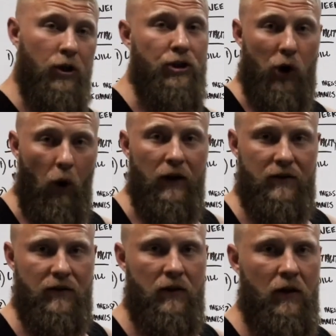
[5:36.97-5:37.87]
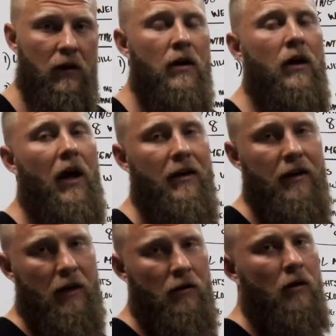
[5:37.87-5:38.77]
your joints and
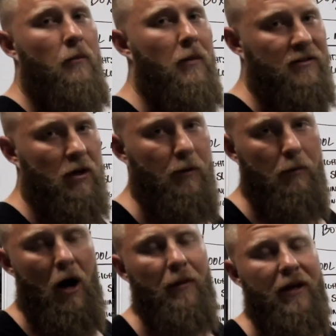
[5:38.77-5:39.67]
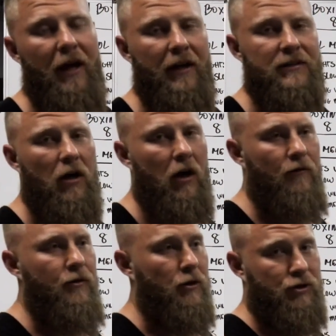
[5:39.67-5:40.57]
then mess up your biomechanics
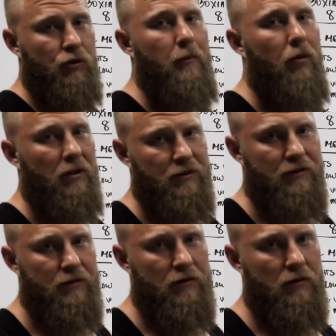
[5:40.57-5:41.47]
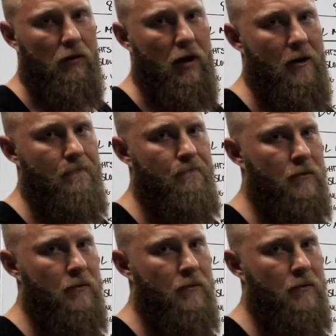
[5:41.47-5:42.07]
of your straight punches, all right?